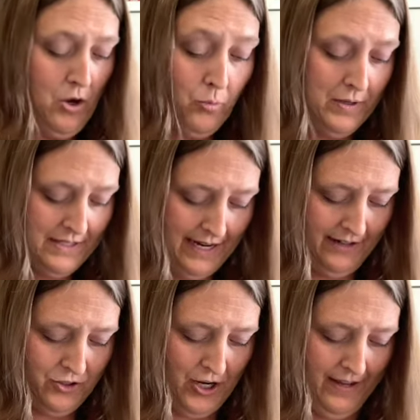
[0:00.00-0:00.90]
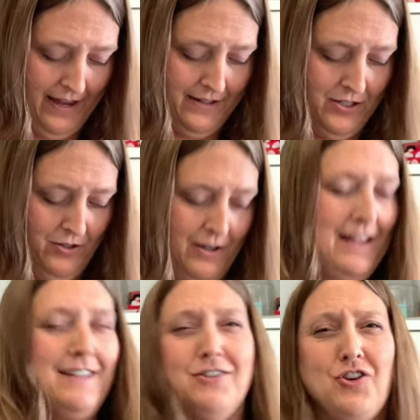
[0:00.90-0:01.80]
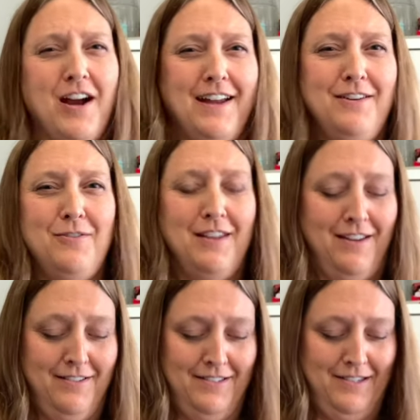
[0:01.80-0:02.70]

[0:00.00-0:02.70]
One day I'll try that too. I like to try new things.